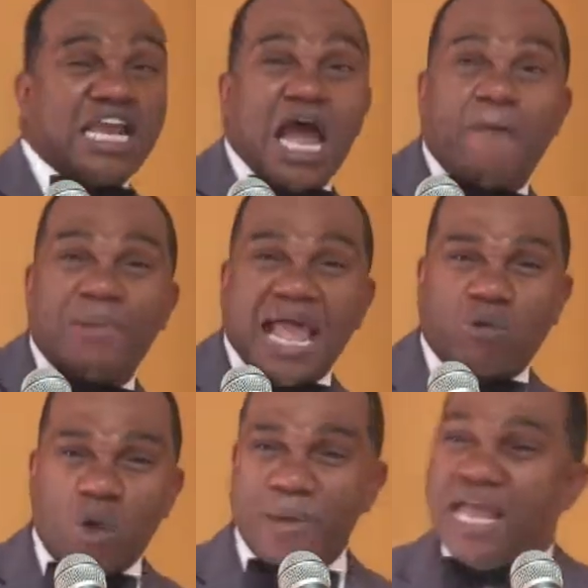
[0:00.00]
in our
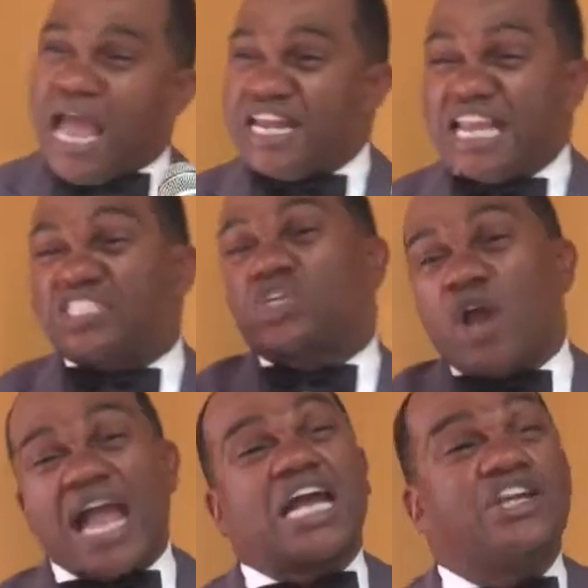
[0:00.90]
black woman? And this cracker